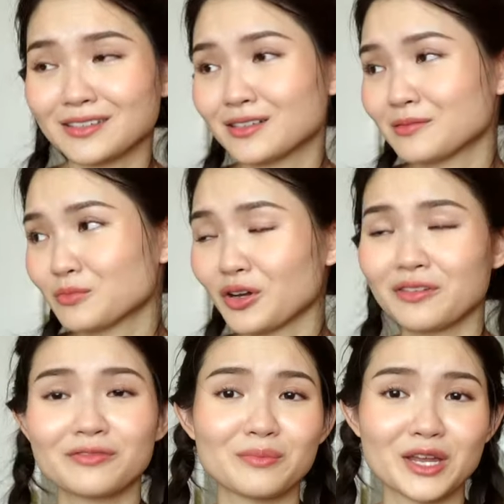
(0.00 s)
uh,
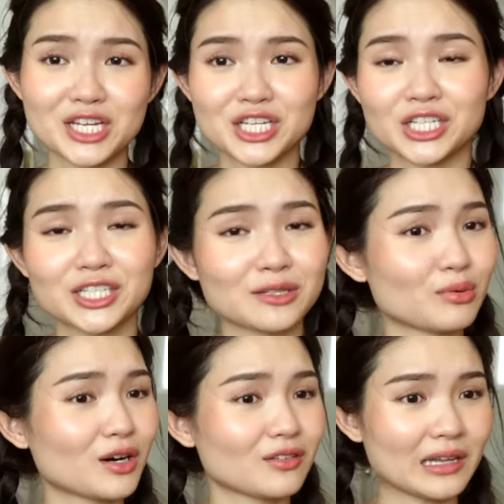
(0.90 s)
more information
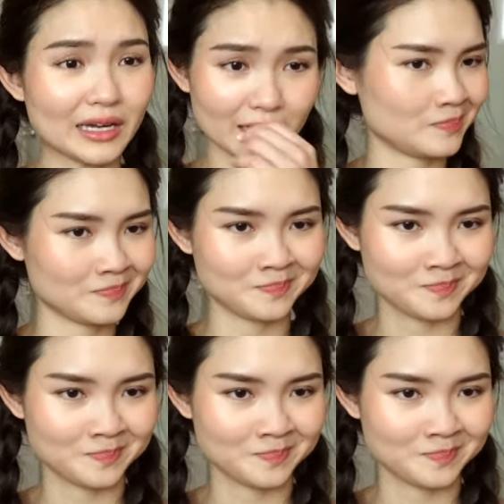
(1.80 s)
about like